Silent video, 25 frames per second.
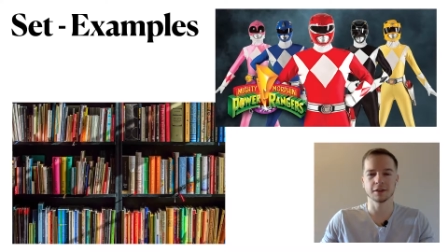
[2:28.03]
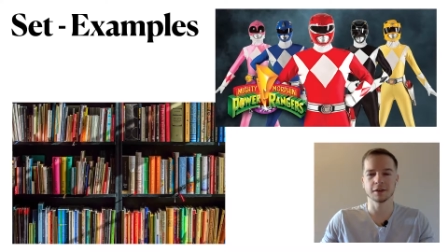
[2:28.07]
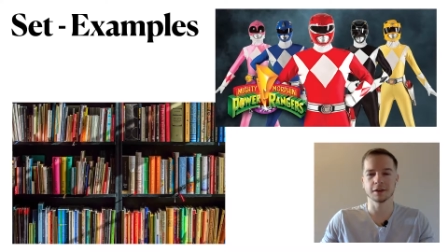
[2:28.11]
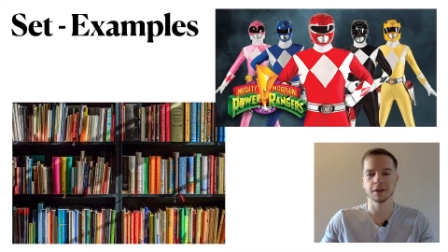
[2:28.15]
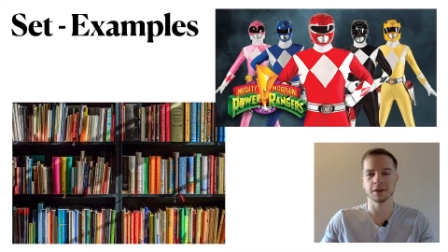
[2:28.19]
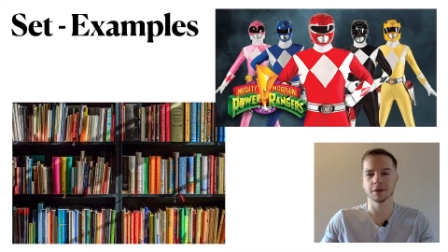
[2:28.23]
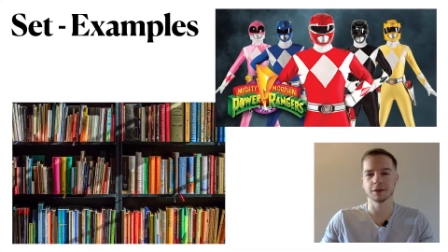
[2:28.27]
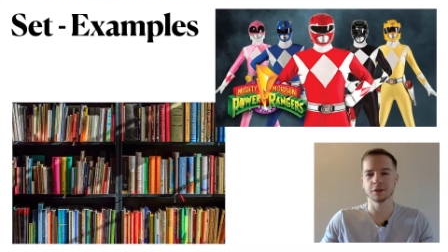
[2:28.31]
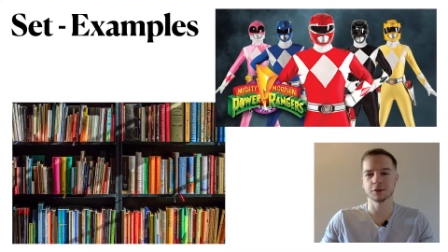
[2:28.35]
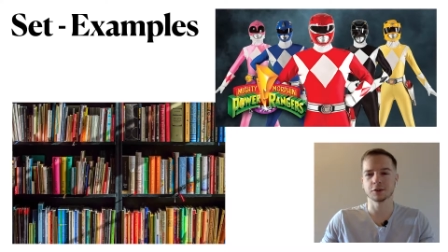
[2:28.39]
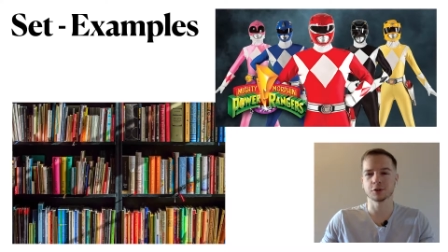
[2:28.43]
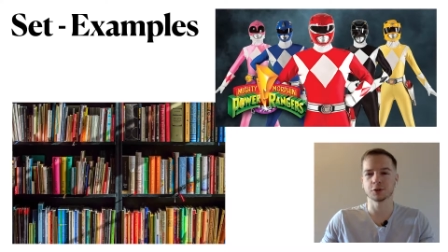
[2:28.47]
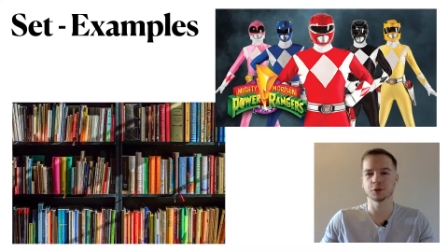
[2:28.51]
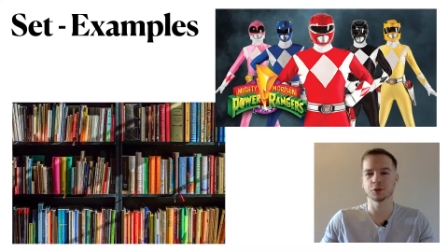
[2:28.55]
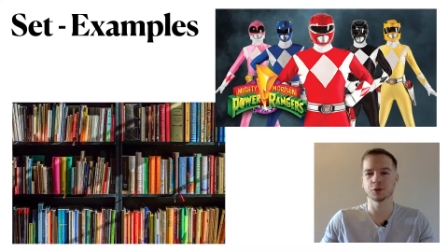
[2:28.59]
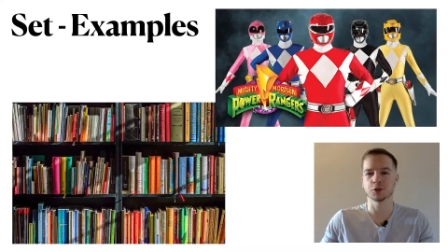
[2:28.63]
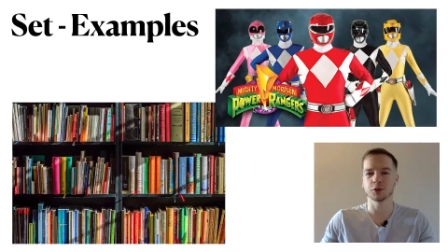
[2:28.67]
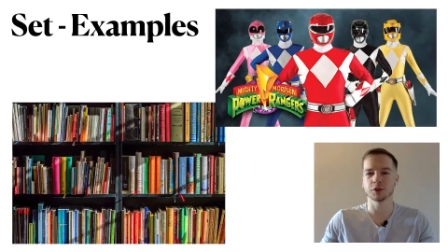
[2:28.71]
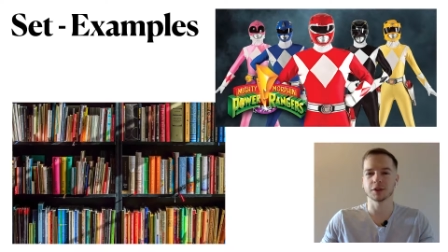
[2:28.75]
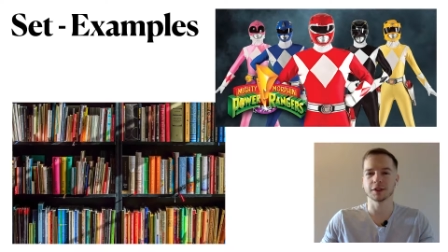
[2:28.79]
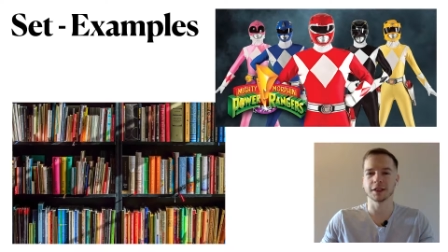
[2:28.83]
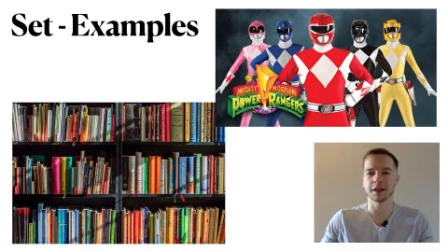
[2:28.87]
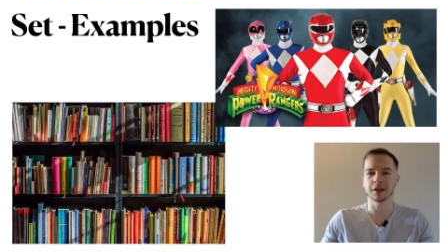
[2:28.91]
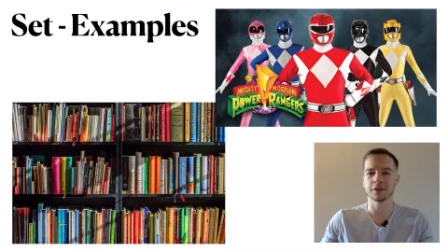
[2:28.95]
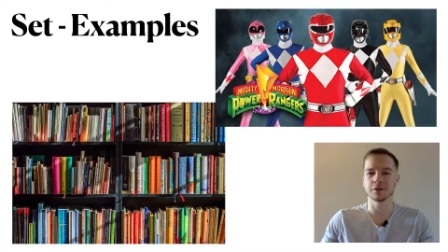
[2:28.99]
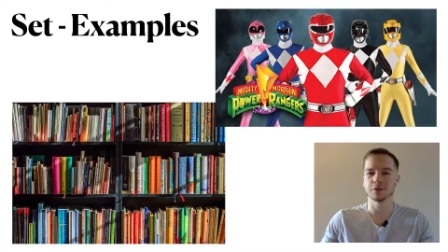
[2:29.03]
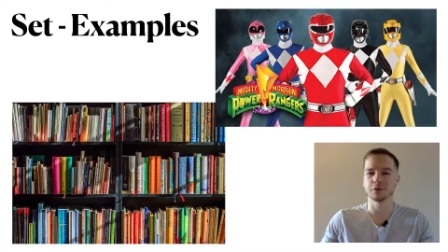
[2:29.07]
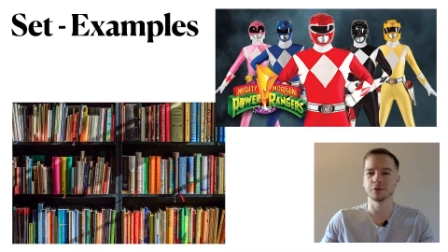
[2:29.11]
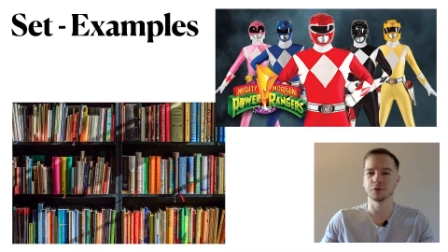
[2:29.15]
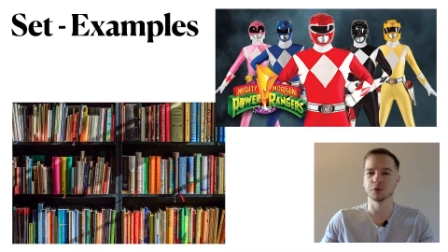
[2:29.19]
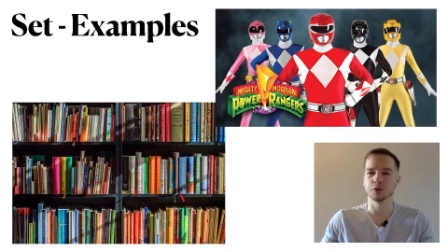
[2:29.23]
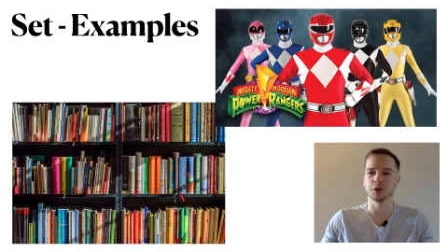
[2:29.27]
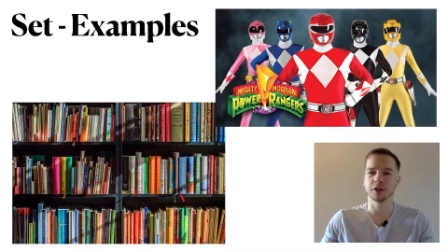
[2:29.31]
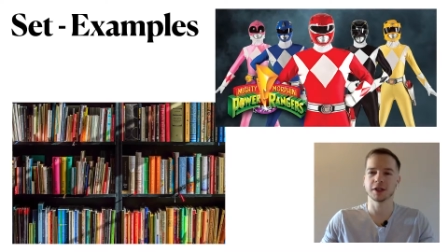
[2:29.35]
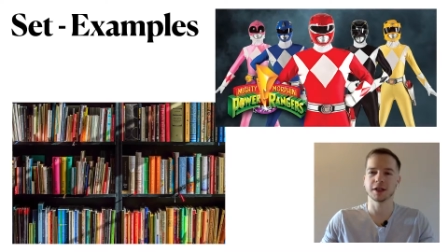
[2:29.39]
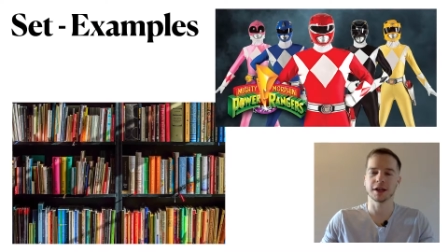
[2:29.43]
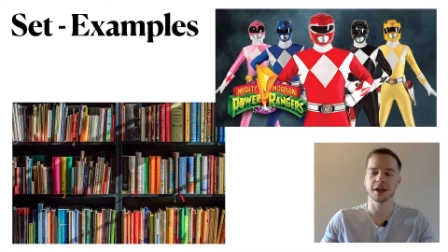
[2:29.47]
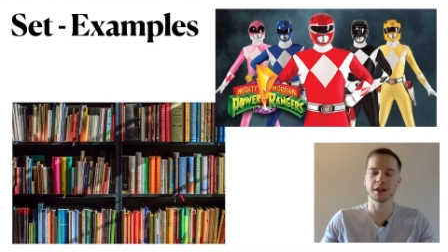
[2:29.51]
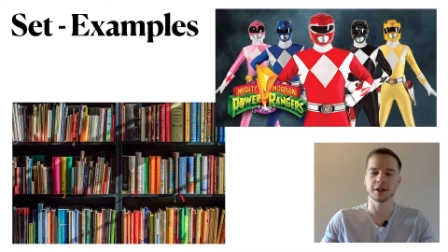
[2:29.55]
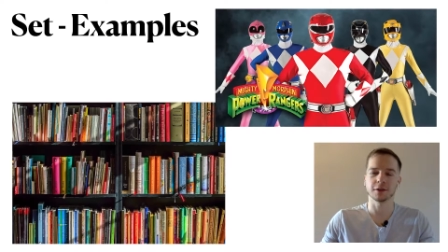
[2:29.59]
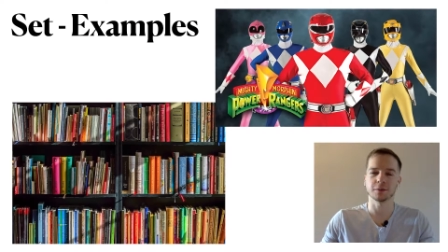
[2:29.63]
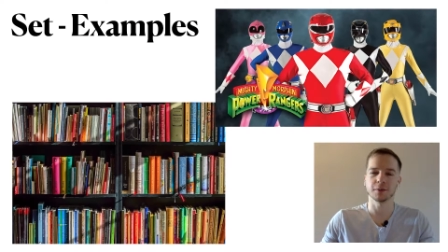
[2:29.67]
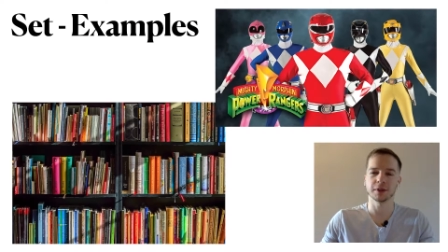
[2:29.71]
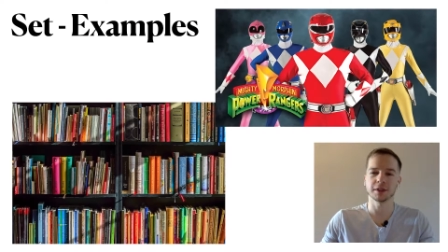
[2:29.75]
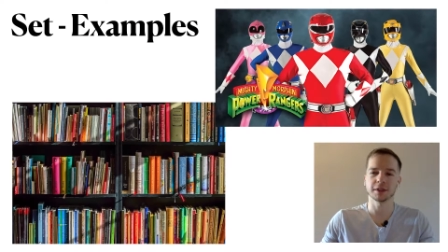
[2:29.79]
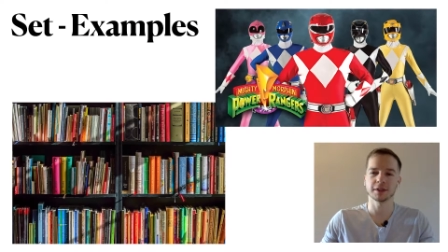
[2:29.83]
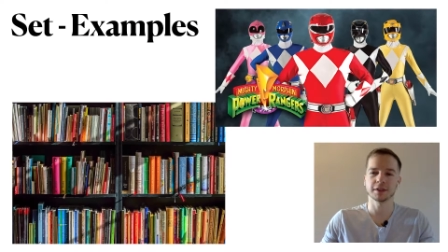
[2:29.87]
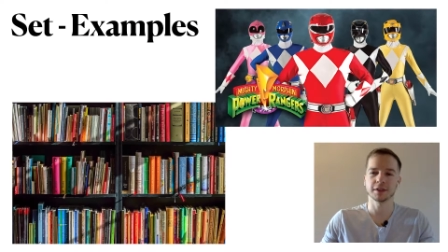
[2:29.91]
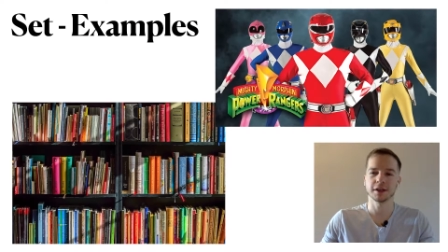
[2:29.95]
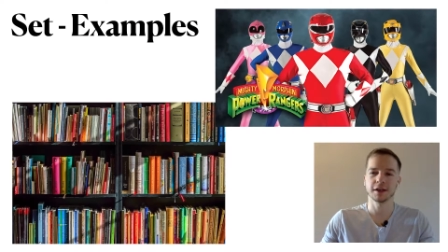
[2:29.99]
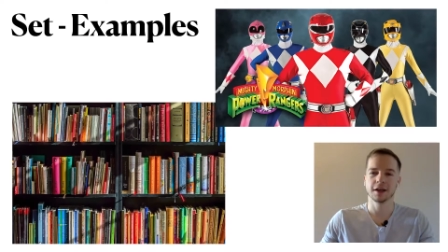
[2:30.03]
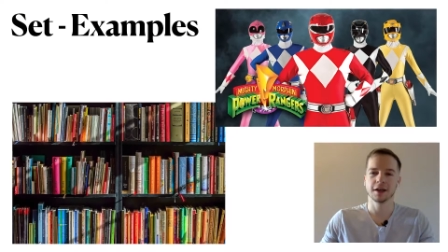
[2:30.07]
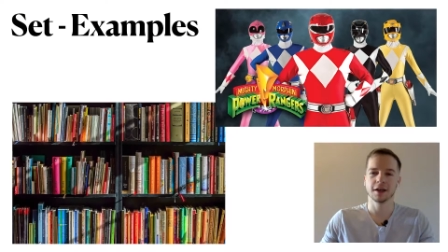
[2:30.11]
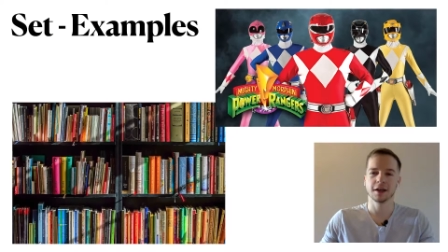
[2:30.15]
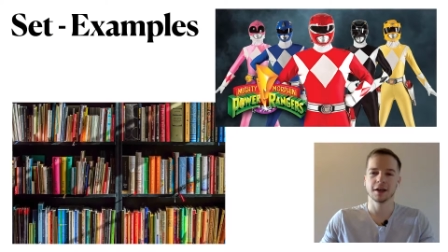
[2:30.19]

It's also a set of unique elements,